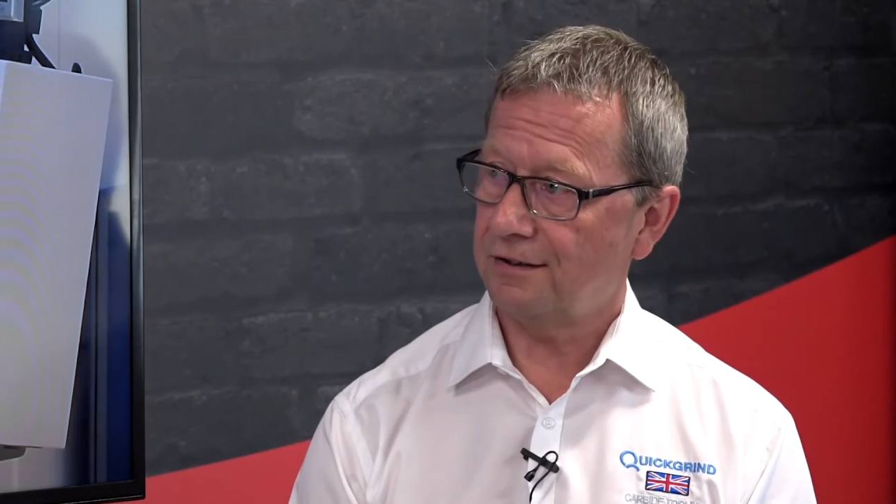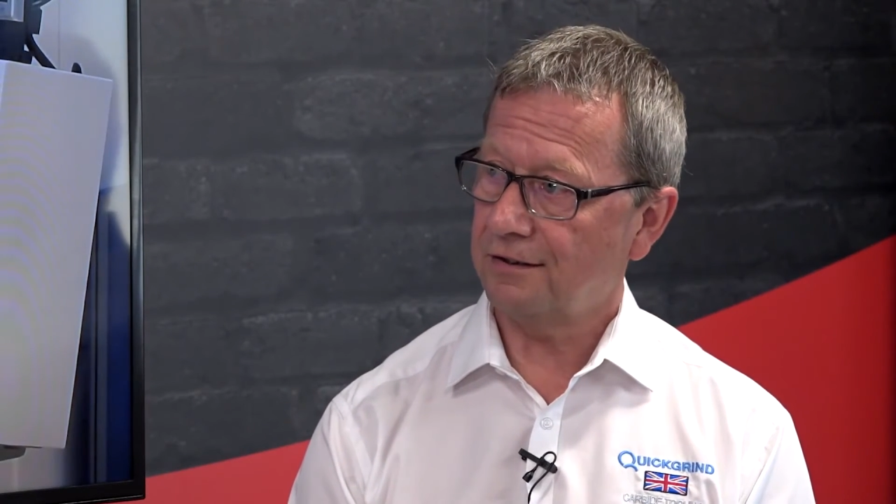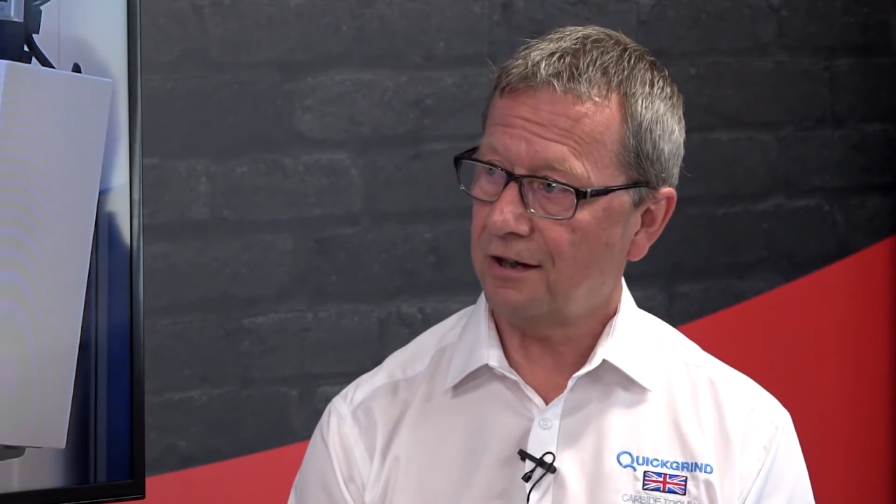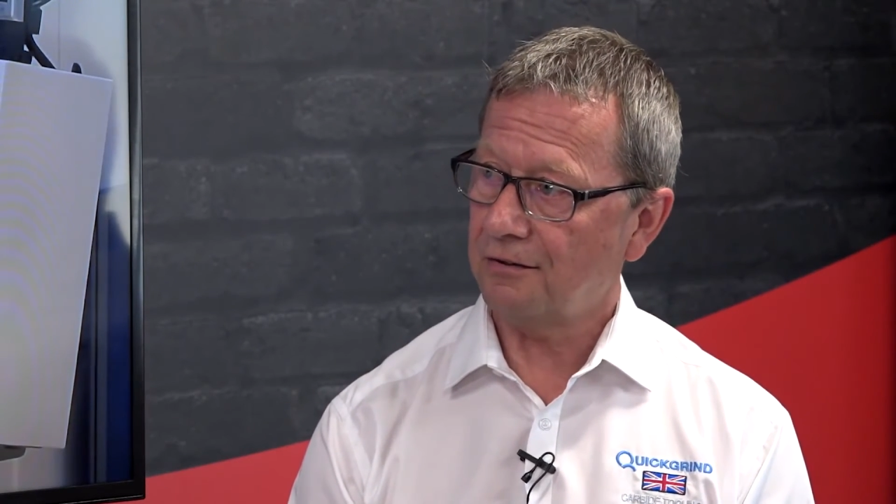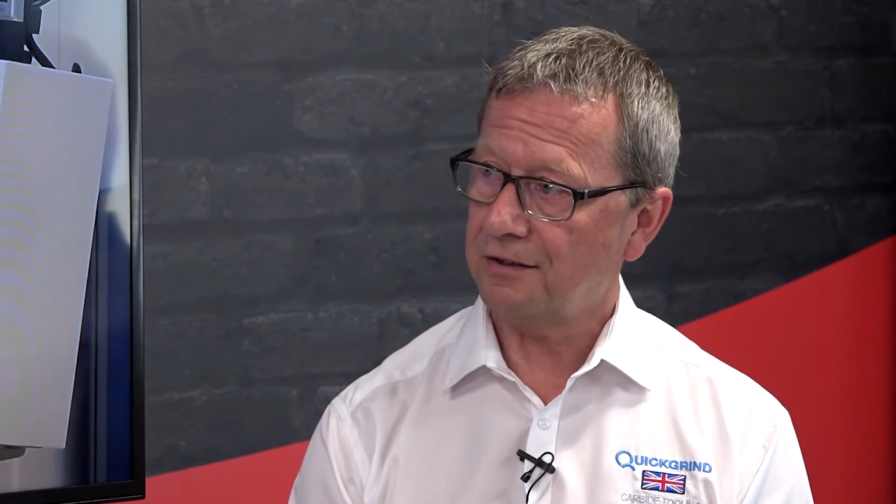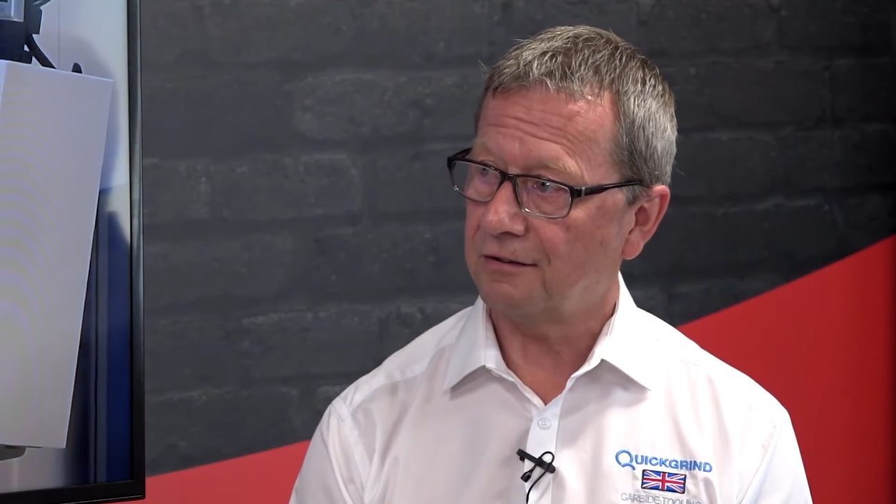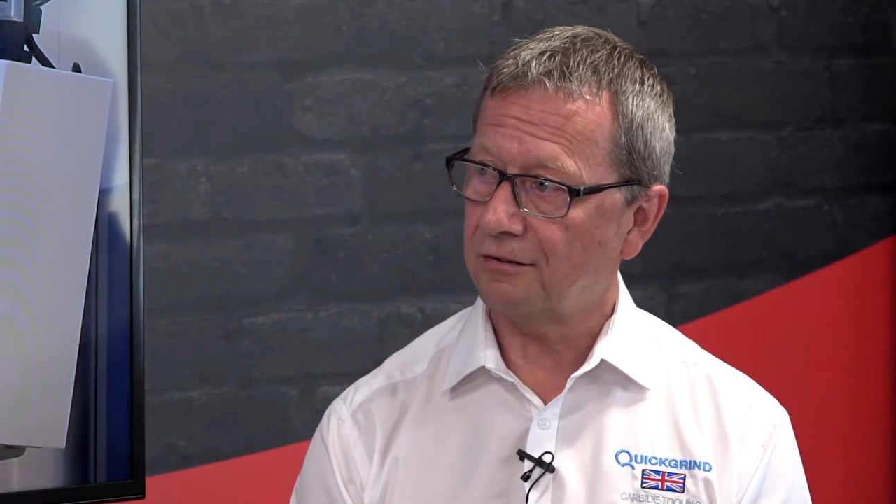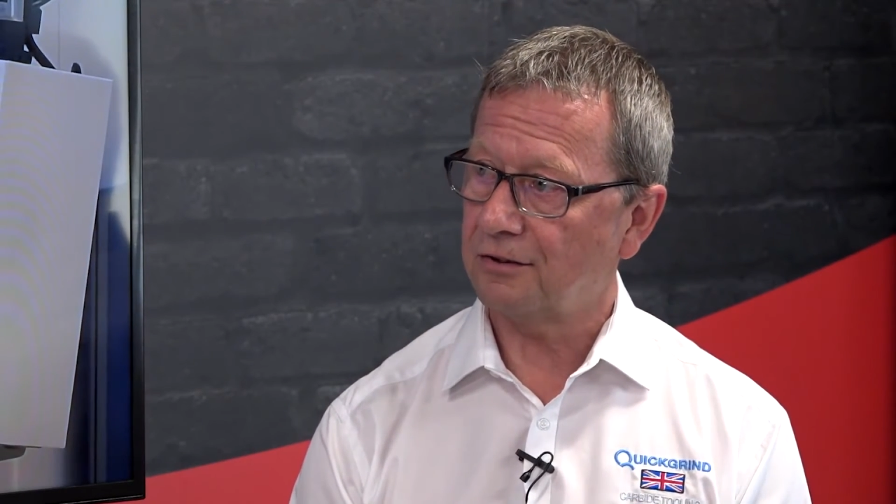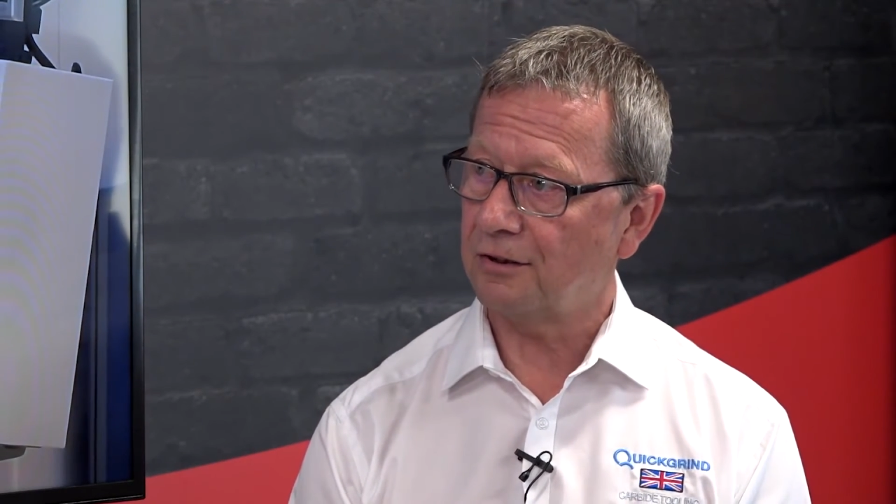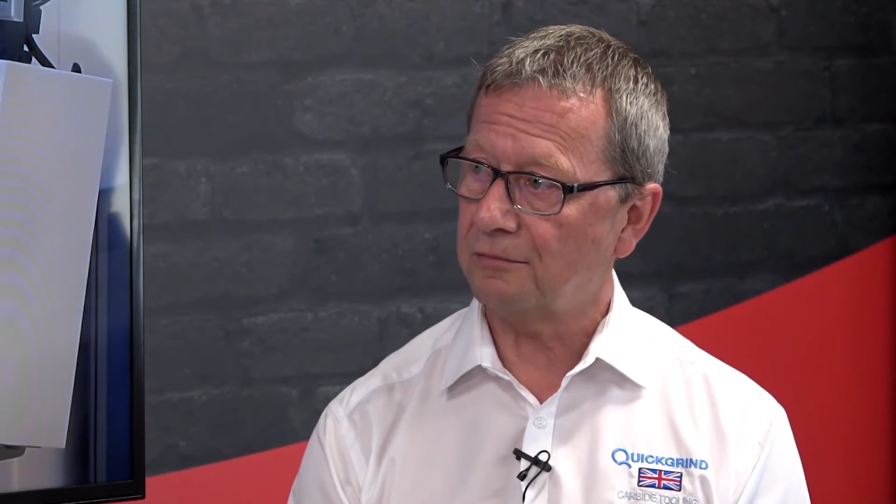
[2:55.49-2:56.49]
tin coating
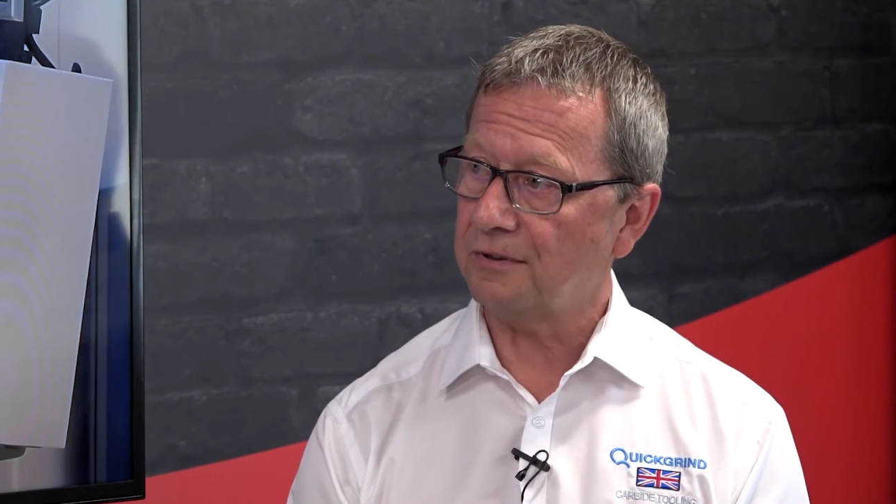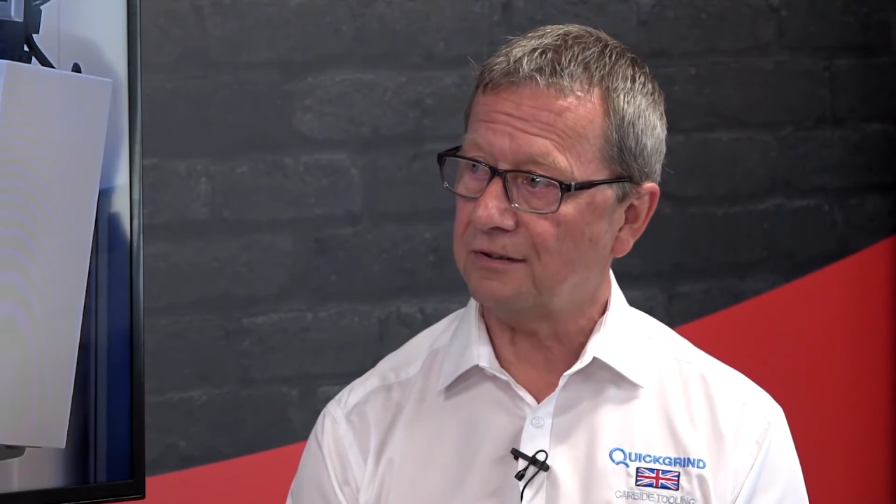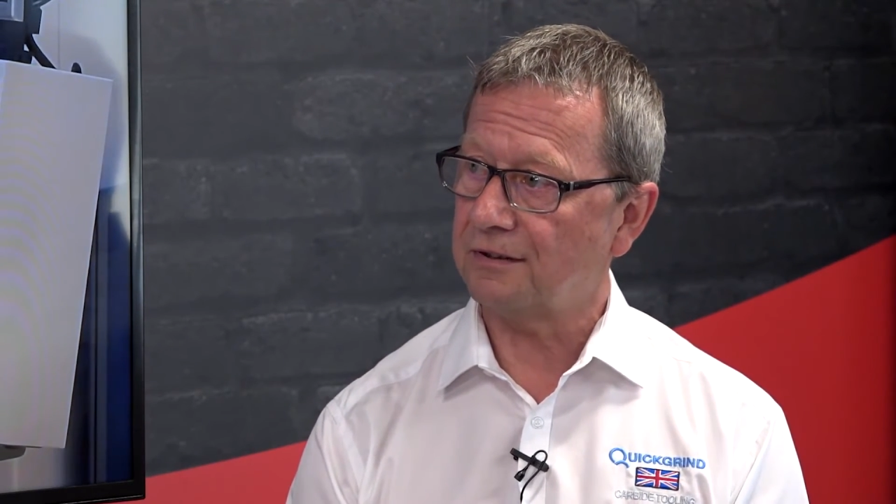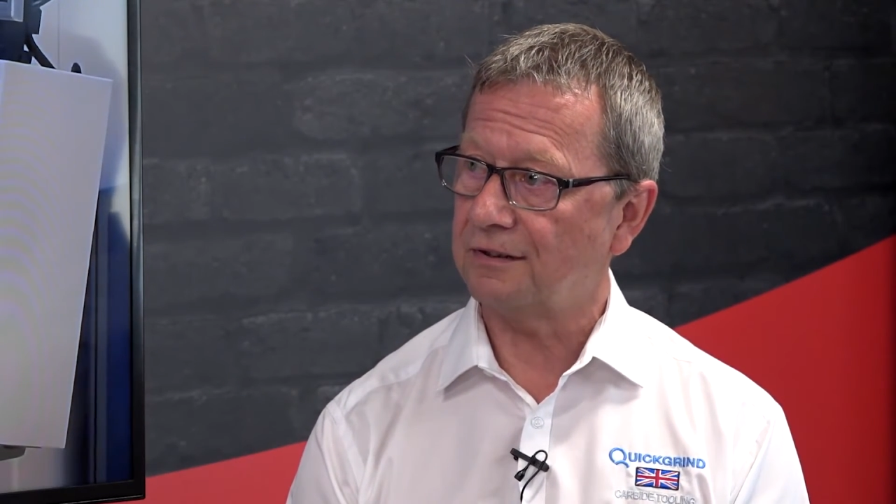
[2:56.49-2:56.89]
on top